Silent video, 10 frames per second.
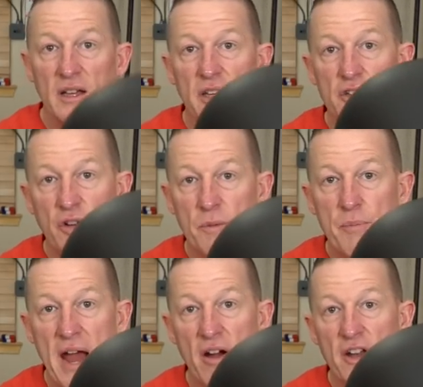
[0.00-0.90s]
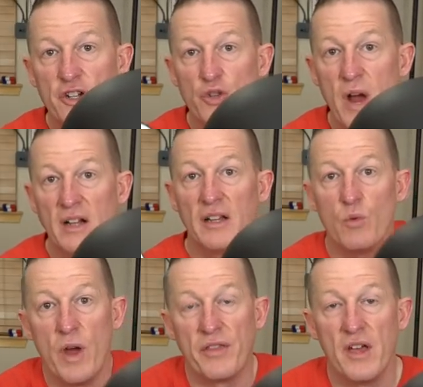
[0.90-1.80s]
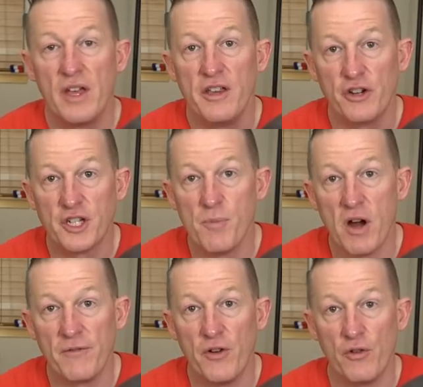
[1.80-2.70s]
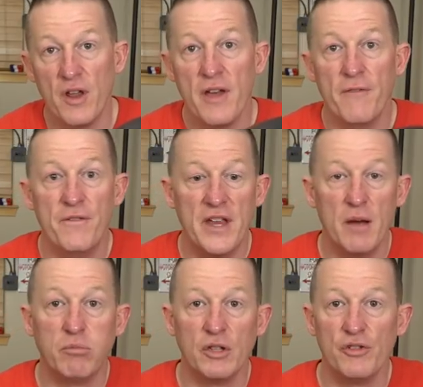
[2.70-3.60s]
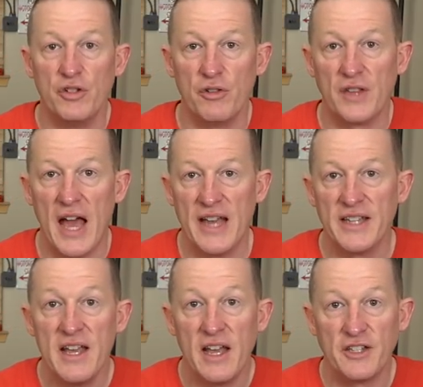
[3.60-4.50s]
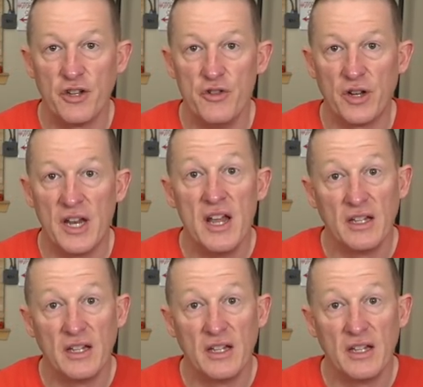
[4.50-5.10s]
you can pair it directly with your smartphone via Bluetooth, guys, and so you can